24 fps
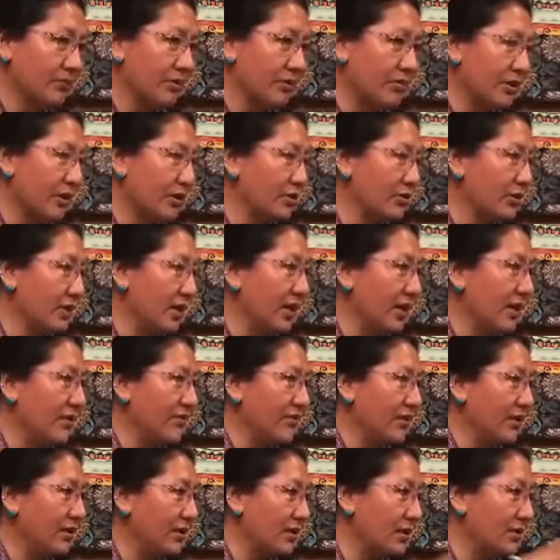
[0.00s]
because
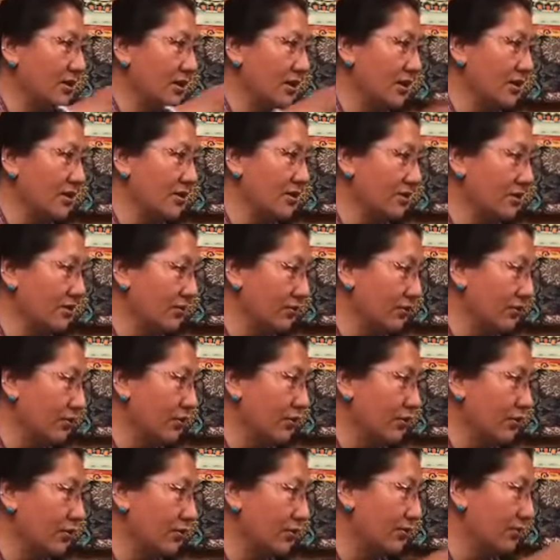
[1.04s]
heaviness is
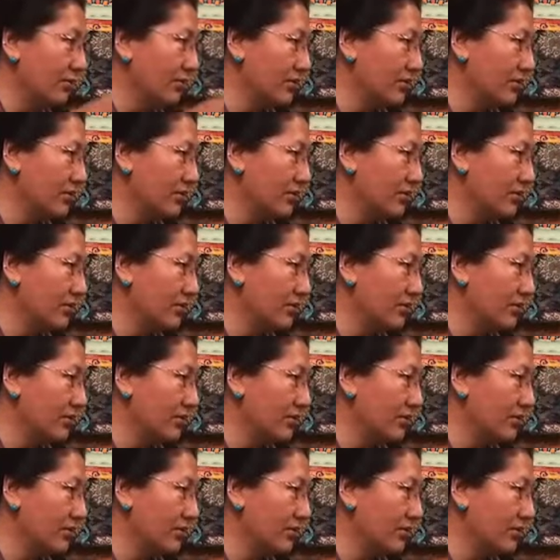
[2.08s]
formed.